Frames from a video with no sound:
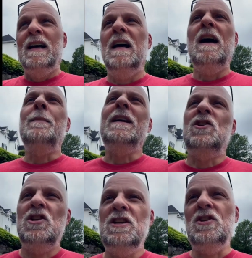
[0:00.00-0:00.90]
I mean,
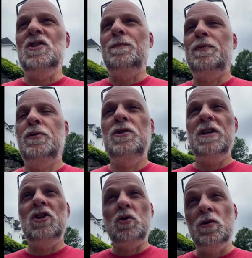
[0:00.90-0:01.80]
jean
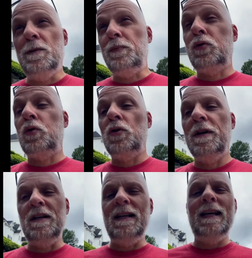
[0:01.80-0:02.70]
shorts are
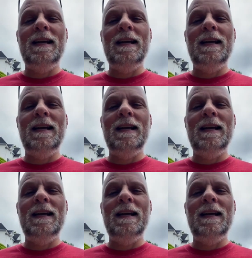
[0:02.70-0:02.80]
pretty